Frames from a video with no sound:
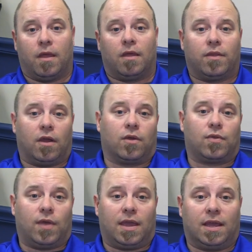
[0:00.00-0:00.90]
The other
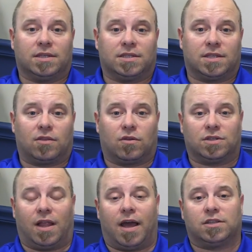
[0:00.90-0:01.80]
thing is that there's
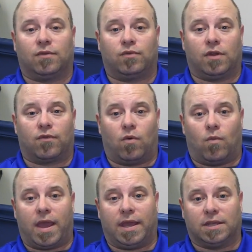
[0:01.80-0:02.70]
lots of different
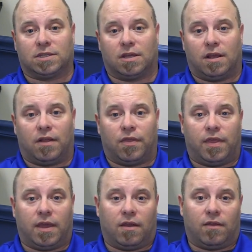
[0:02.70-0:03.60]
ways
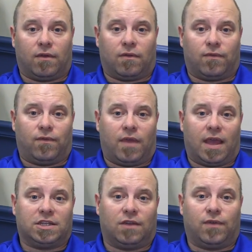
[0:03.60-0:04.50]
that
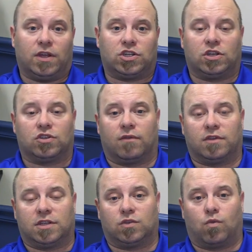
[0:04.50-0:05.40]
anti-phishing
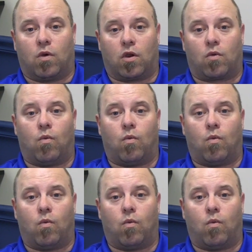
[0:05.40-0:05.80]
services work.